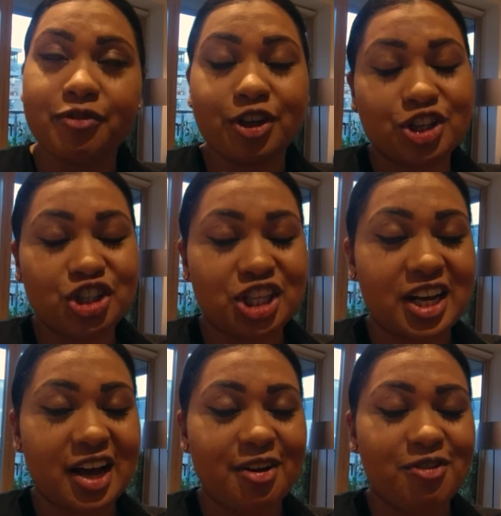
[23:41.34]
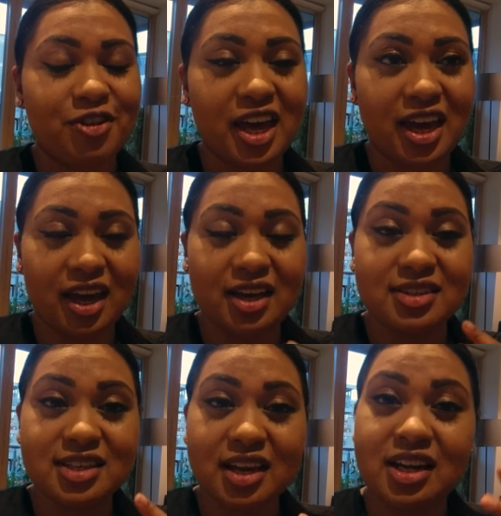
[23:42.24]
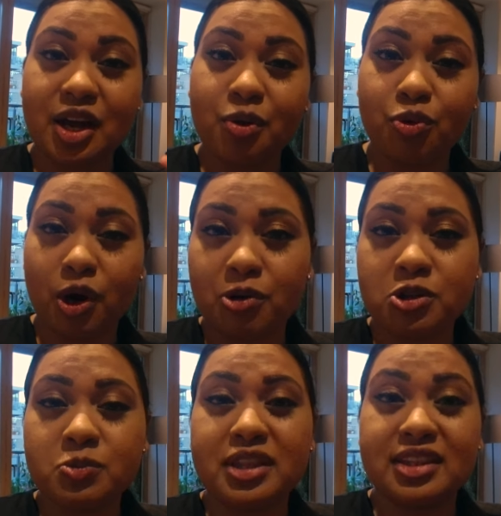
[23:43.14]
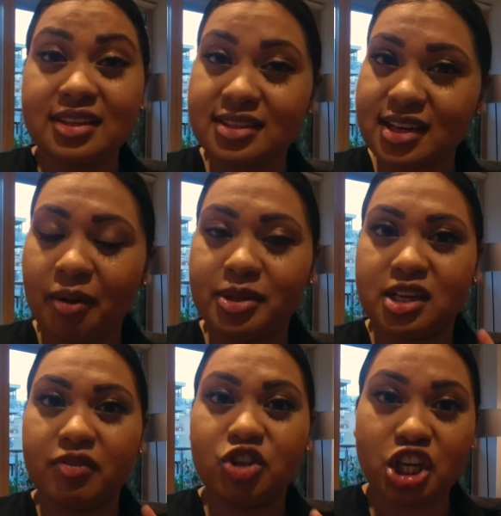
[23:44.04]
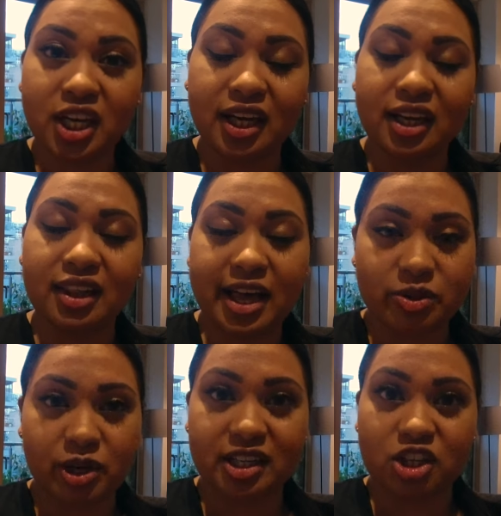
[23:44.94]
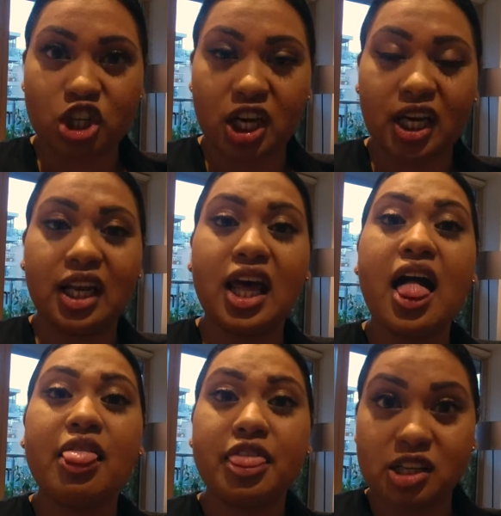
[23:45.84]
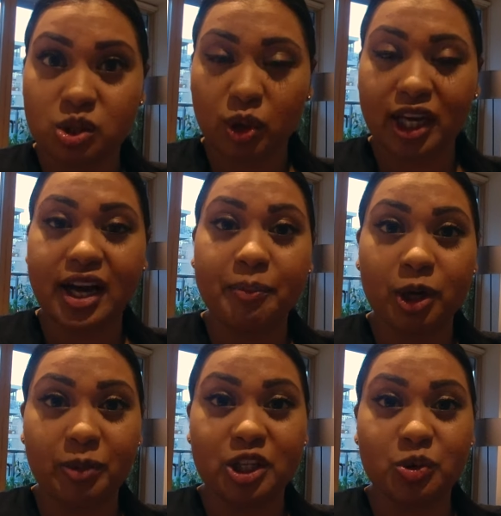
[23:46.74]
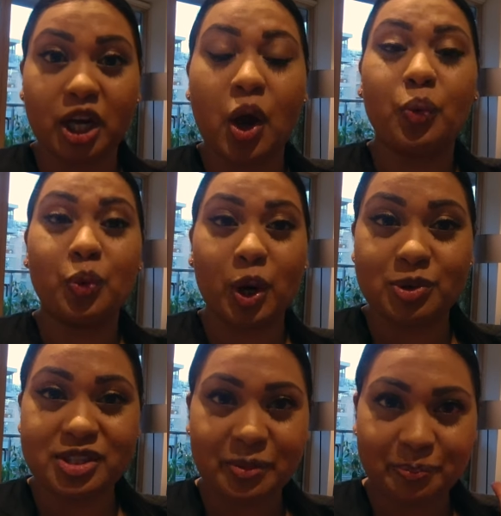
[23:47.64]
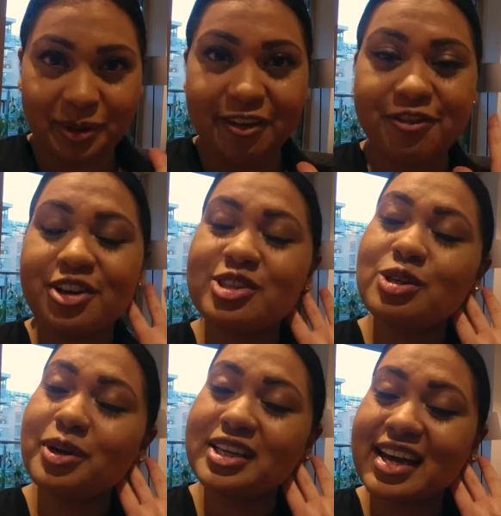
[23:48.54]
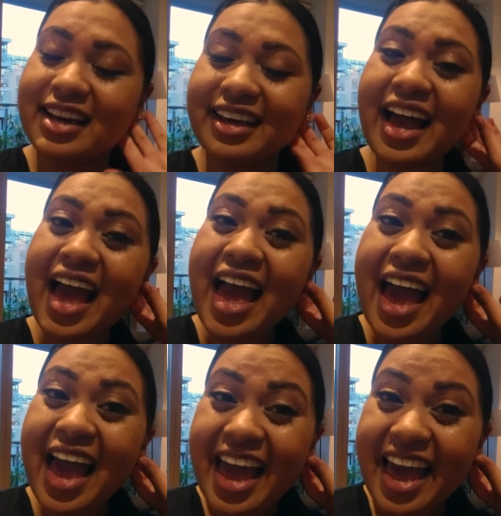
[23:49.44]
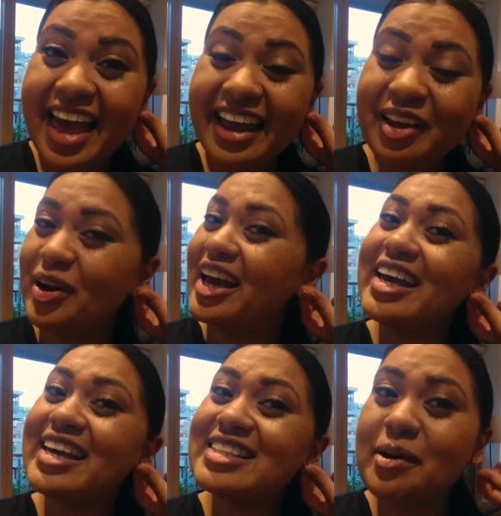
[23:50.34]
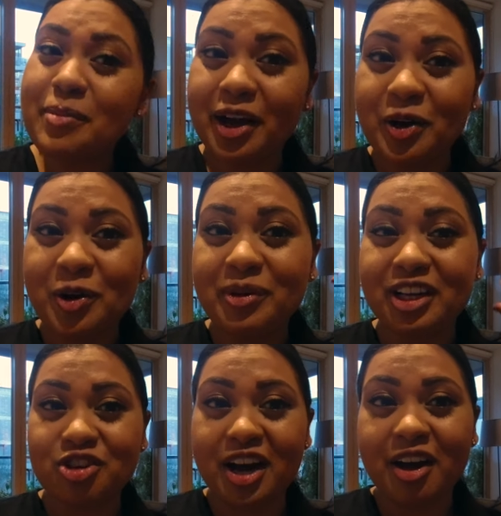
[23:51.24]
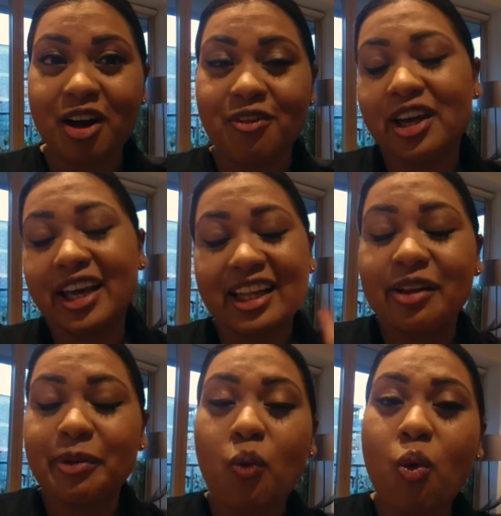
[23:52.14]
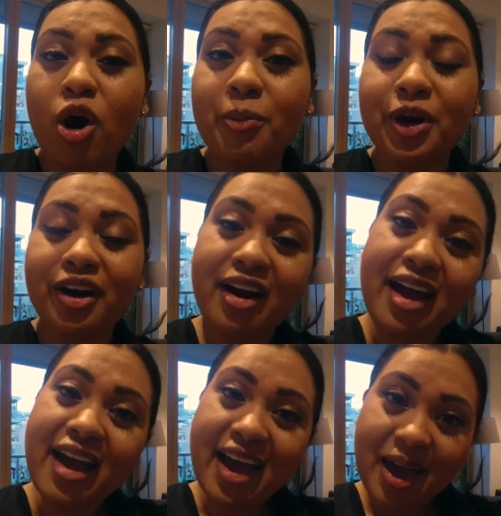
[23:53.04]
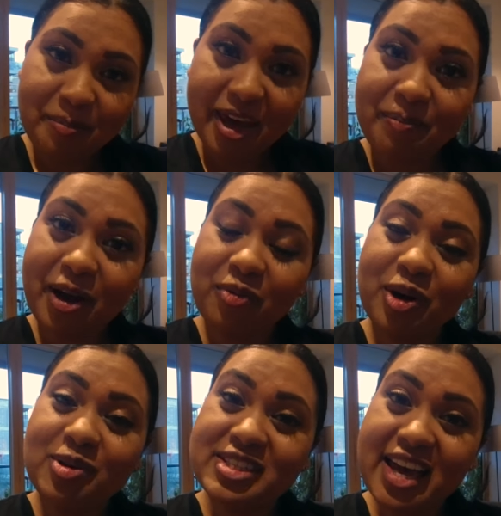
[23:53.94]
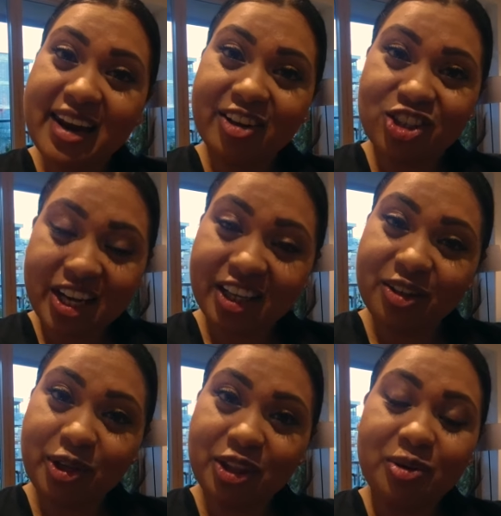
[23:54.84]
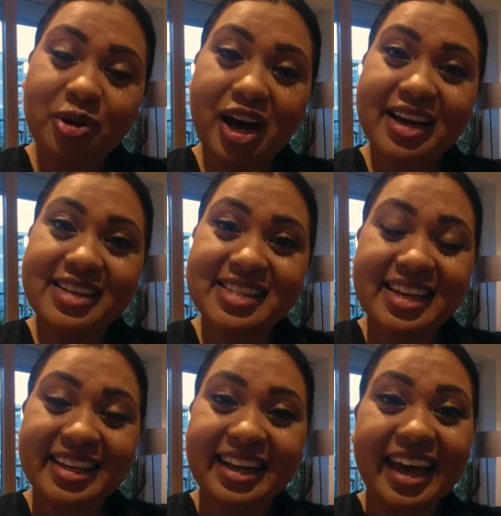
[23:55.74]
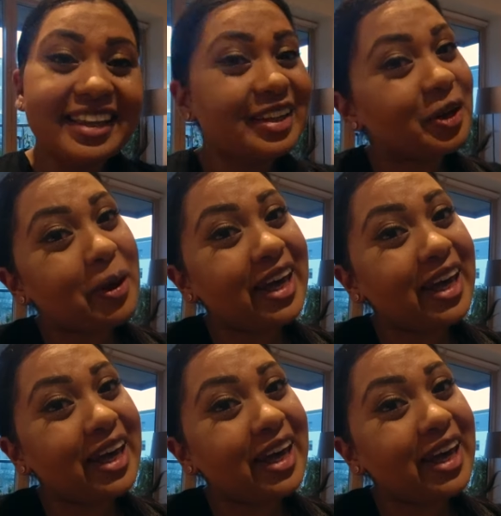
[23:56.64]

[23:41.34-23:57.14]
version of a Sunday roast, but this time instead of chicken, last week I did chicken. This week I'm gonna be doing roast beef. Super exciting. Anyways, I'm back home, gonna dry off, gonna get a little bit warmer and make my roast, and I'll check in with you guys in a little